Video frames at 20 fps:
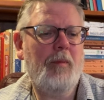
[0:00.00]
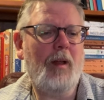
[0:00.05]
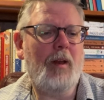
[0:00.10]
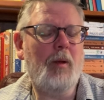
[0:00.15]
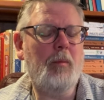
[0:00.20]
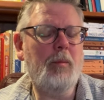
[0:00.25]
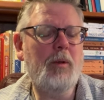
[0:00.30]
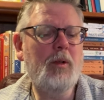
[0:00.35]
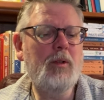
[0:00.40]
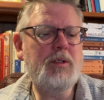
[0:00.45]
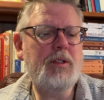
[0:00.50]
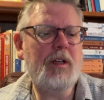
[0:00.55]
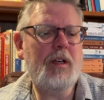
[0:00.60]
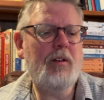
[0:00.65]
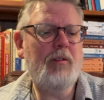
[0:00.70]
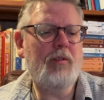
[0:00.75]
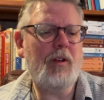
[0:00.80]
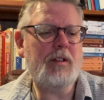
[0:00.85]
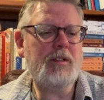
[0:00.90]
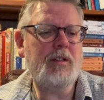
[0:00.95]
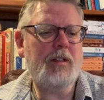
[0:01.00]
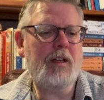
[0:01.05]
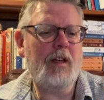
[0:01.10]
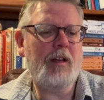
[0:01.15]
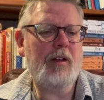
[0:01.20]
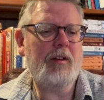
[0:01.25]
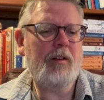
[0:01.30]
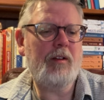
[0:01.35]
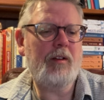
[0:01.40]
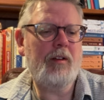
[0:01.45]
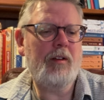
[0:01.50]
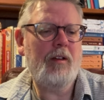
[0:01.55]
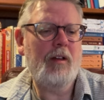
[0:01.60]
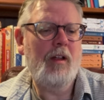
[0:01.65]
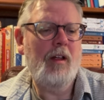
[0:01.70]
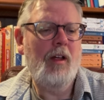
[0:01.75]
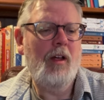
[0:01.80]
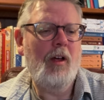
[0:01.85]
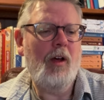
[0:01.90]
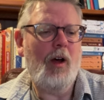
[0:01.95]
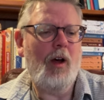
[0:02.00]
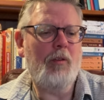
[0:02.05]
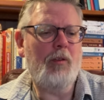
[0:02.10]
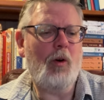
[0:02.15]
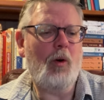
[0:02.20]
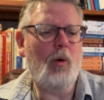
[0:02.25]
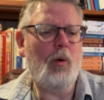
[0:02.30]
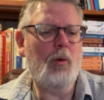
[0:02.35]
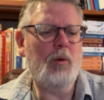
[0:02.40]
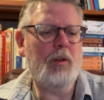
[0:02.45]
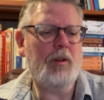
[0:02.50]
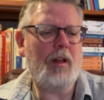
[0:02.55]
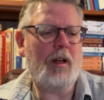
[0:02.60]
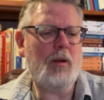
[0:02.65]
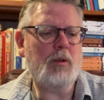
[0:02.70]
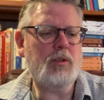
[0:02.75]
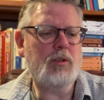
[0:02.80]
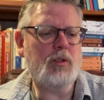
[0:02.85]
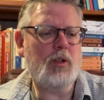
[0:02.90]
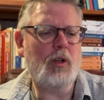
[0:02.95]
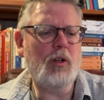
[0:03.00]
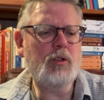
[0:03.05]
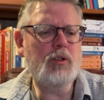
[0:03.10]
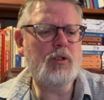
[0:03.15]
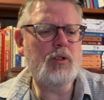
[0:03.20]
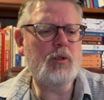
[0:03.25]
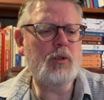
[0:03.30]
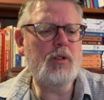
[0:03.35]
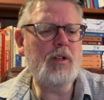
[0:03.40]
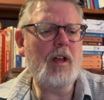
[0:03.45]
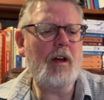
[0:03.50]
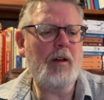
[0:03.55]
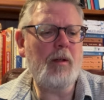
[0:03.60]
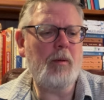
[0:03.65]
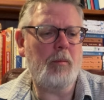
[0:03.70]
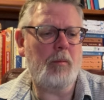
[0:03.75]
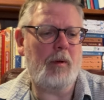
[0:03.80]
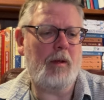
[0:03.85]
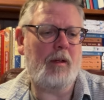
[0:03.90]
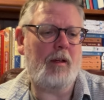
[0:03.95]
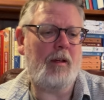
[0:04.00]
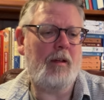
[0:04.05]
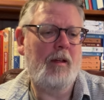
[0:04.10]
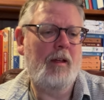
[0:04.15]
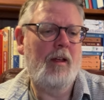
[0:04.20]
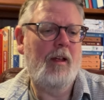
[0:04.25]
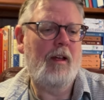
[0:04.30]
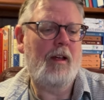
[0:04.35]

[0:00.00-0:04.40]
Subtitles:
an amusing investigation of a haunted house turns to nightmare